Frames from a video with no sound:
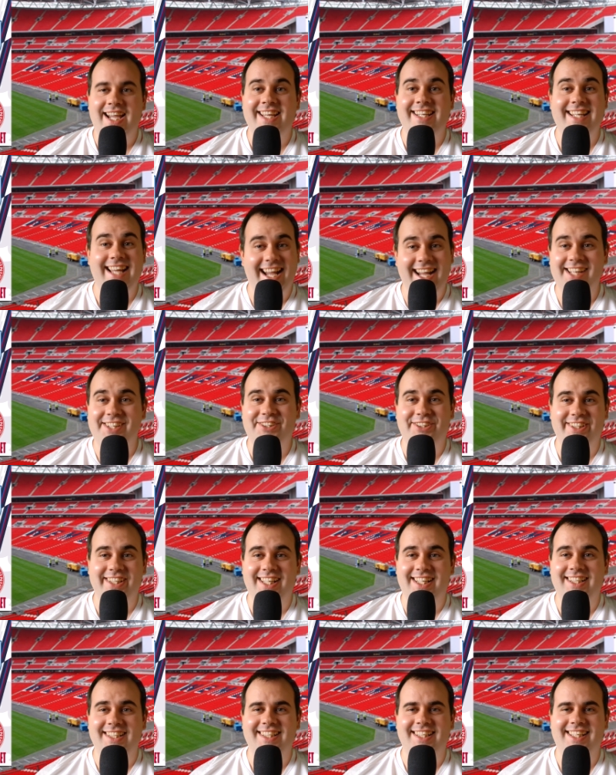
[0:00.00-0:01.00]
And I
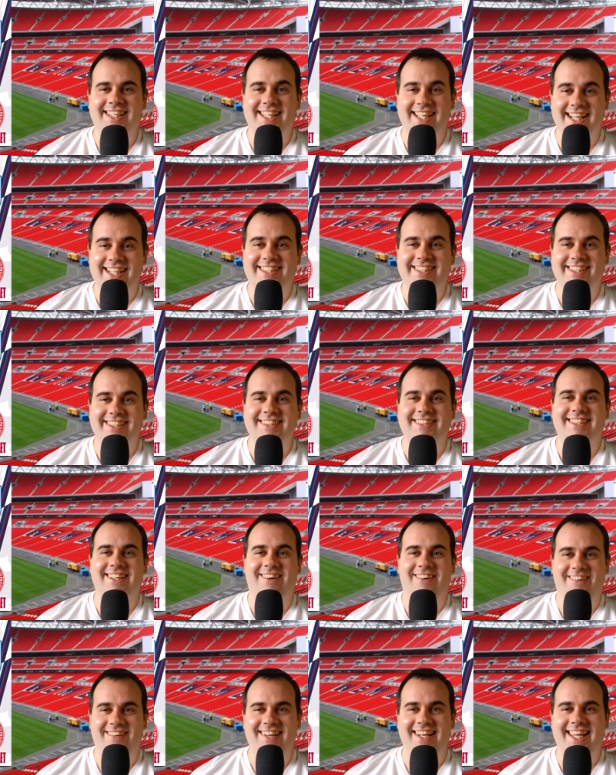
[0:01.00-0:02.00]
shall catch us
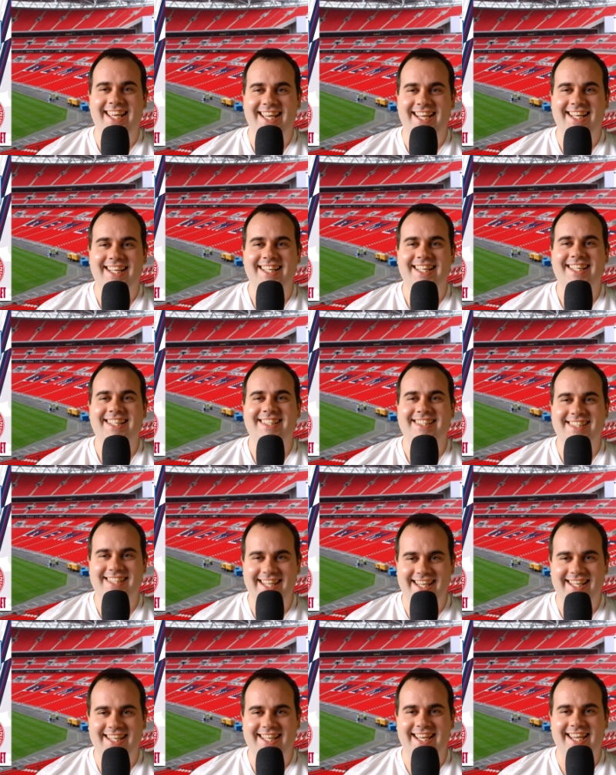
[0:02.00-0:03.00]
all later.
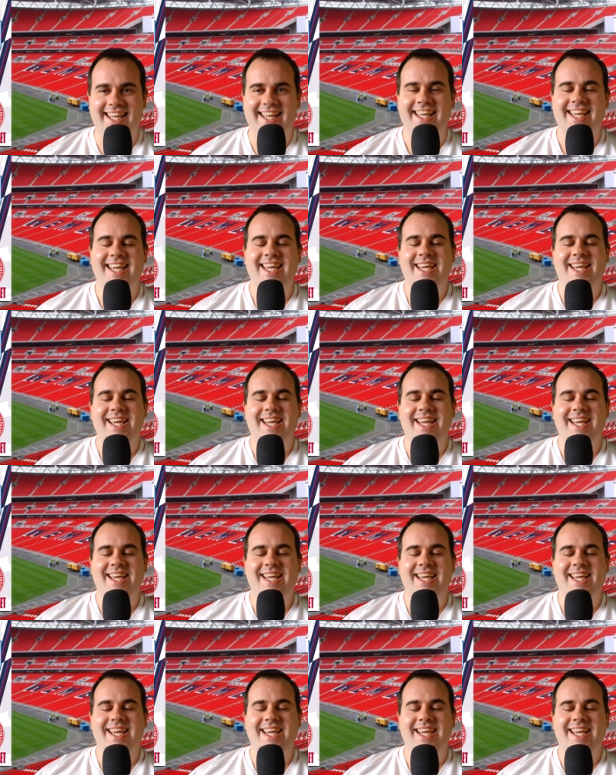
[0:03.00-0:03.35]
Take care.